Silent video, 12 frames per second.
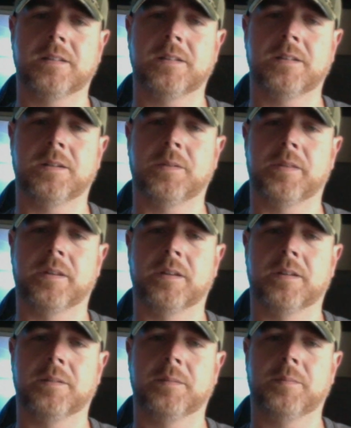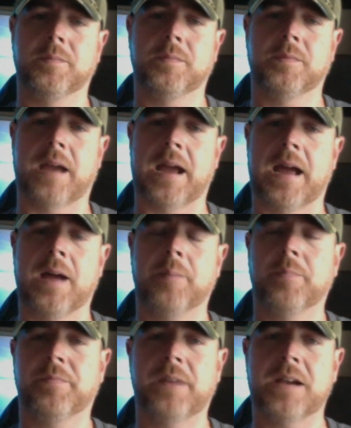the
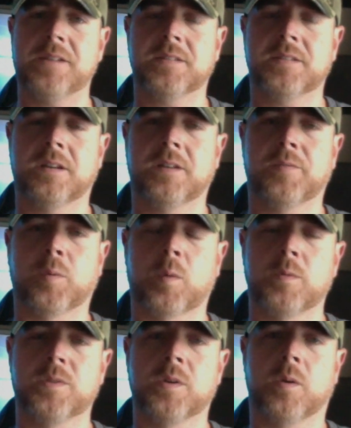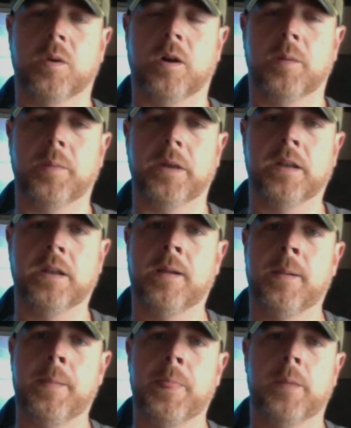app fast enough or what was going on, but
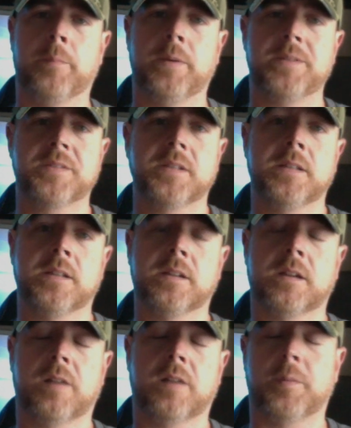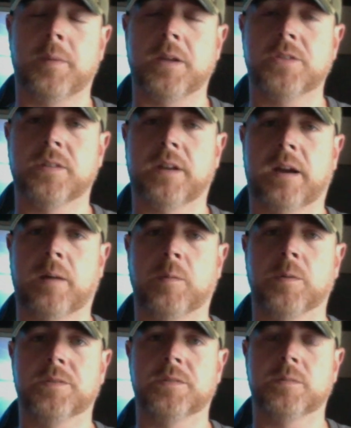basically didn't get confirmation that I
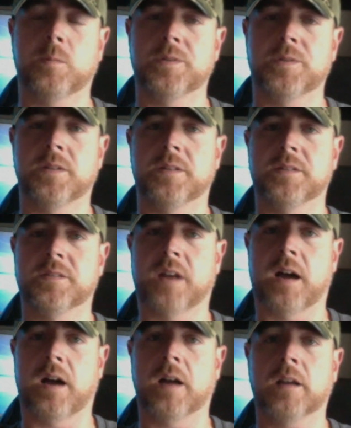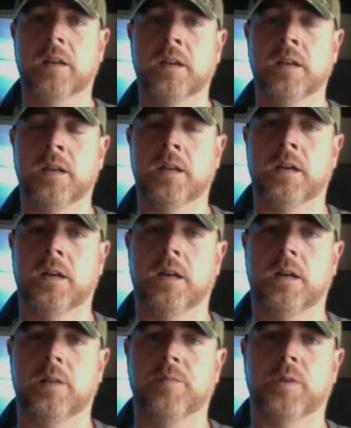was in the stock
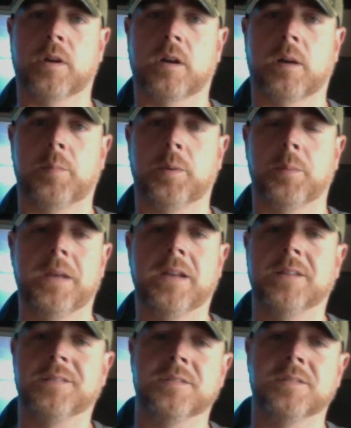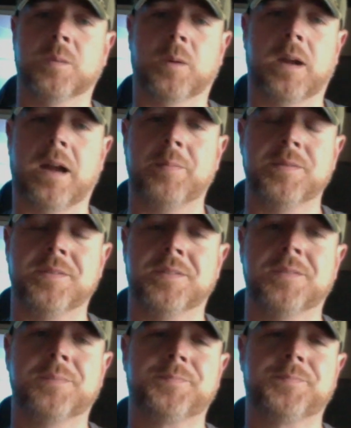for a couple of minutes. And so what happens is